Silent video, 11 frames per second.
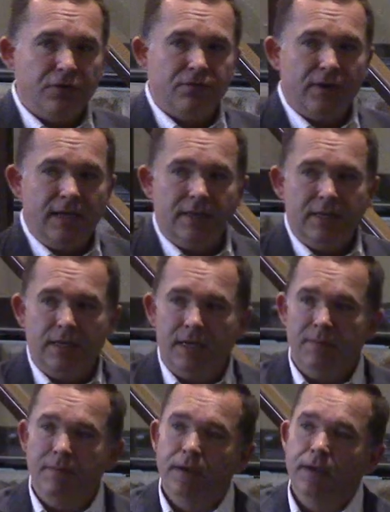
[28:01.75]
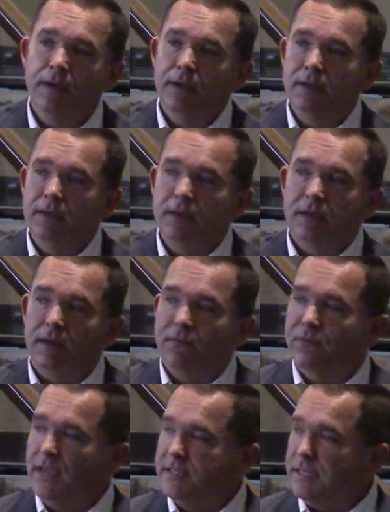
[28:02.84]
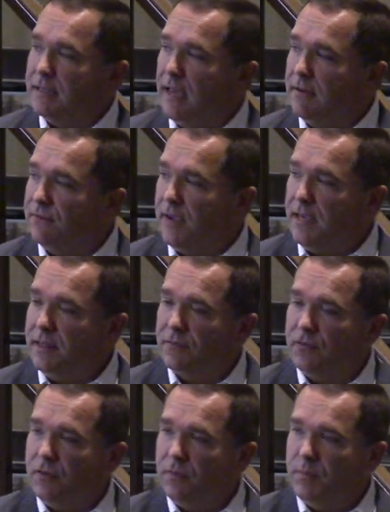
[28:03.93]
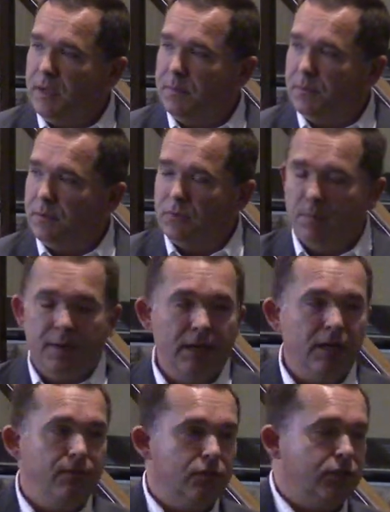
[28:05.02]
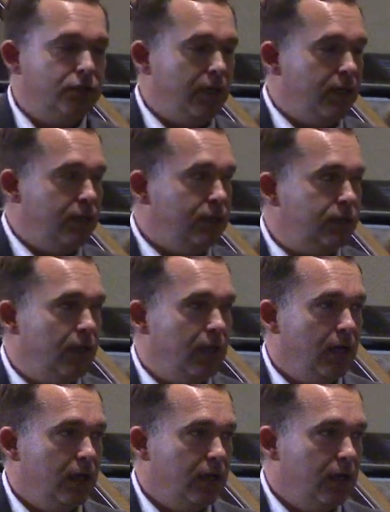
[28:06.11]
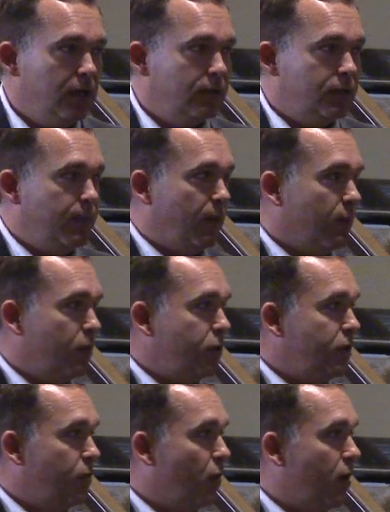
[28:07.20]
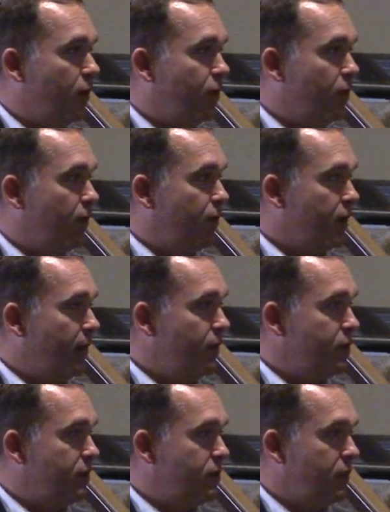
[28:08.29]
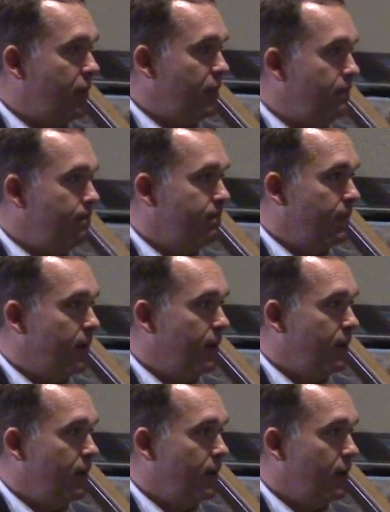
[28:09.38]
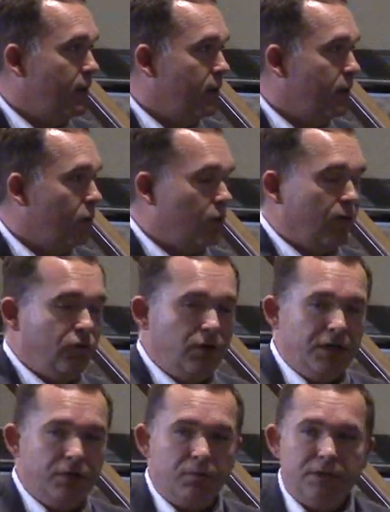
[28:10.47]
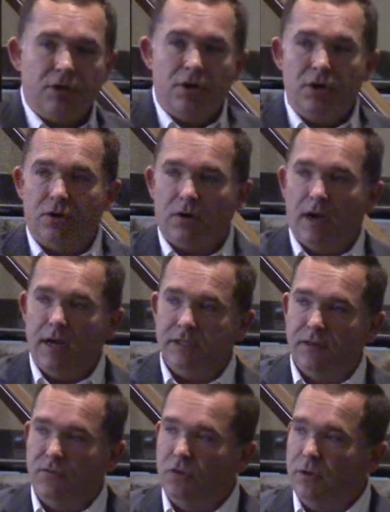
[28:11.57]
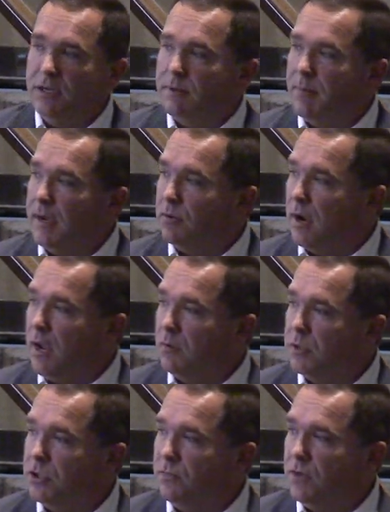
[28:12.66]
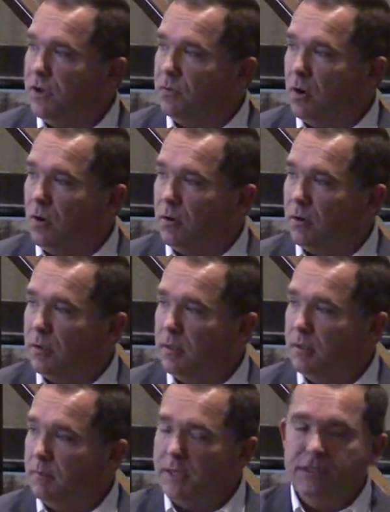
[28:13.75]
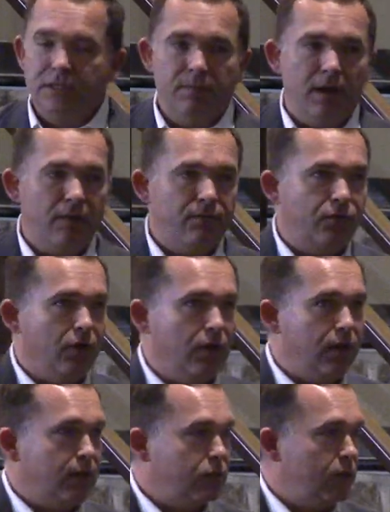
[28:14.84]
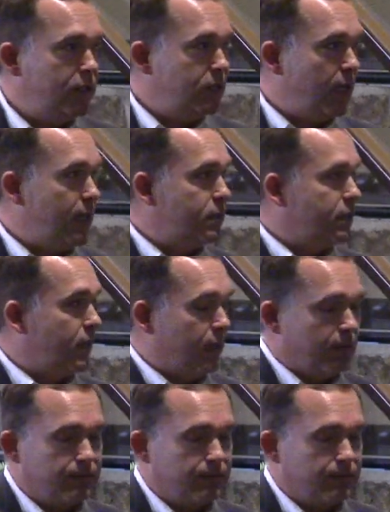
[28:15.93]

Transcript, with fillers: faith in him, confessing that faith in front of people, repenting of your sins, to be immersed in water for the forgiveness of sin, or if you need to return to Christ, if you need to make right what you've done wrong, please come down front as we stand and sing.